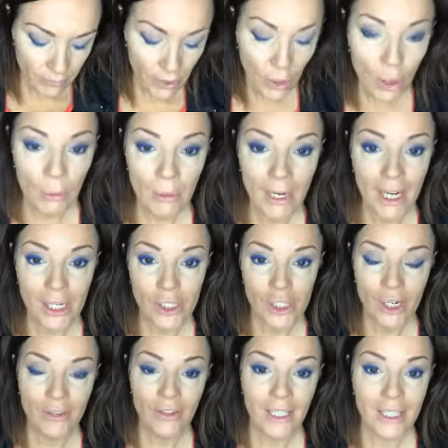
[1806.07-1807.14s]
Oh my gosh, I
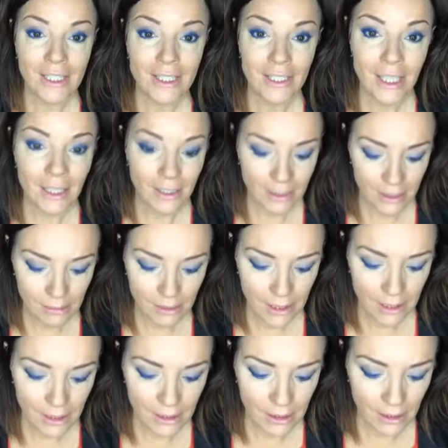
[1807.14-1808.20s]
have like seconds. My
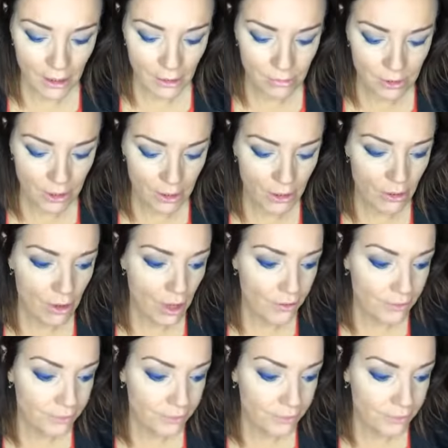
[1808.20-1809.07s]
kid's alarm's gonna go off.